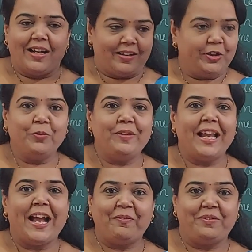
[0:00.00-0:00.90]
you will
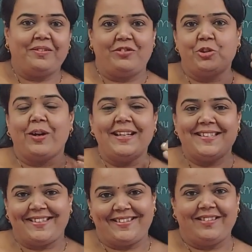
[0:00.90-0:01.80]
have
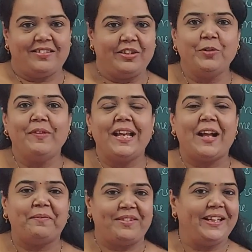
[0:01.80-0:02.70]
choice. You will
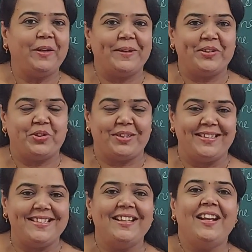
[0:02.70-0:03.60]
have 3
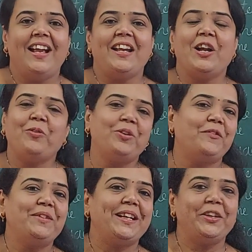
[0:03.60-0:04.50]
questions, and out
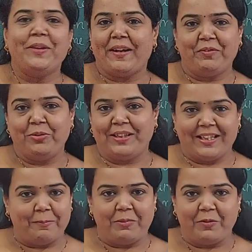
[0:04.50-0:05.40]
of that you have to
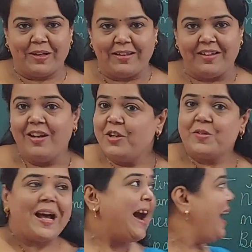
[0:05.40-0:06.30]
attempt 1. So
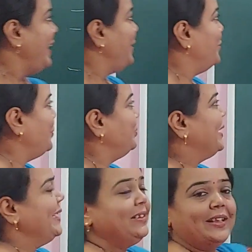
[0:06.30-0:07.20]
I do
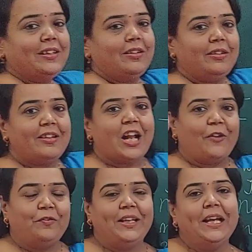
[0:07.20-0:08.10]
think that
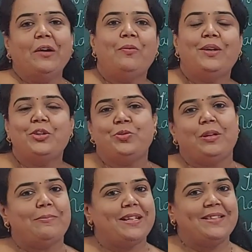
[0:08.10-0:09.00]
drafting a
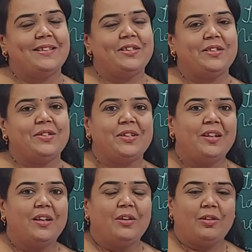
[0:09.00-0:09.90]
virtual message is
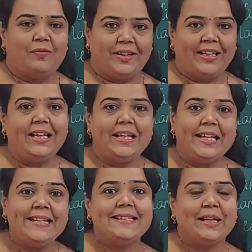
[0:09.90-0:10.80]
a very
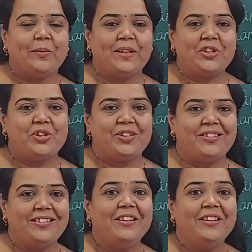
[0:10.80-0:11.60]
easy question